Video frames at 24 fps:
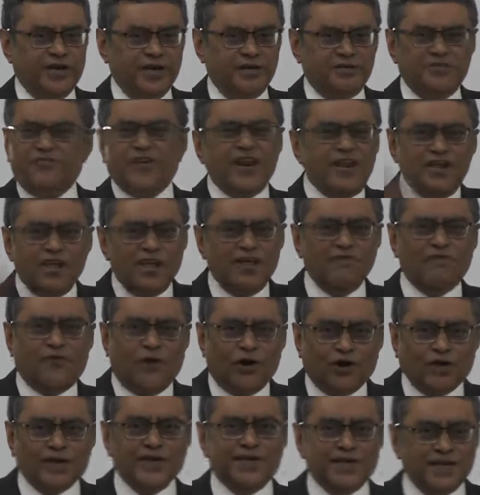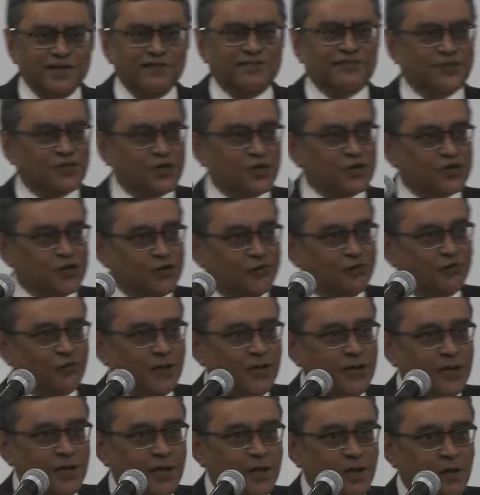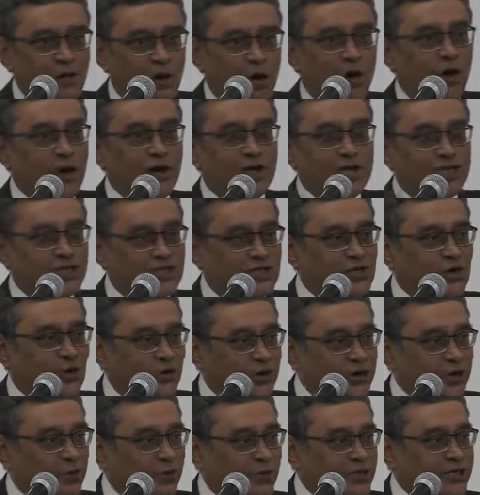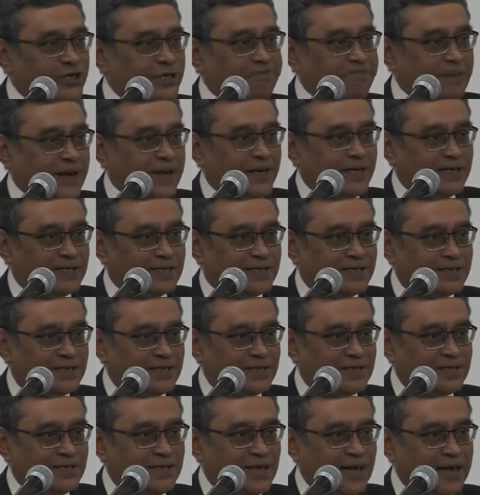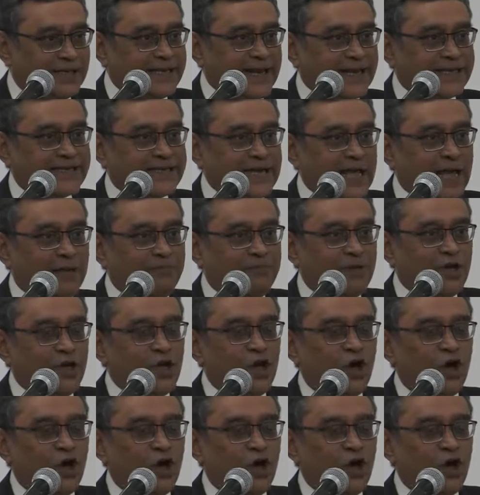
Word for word: It's a very evocative sort of horror story which he paints at that time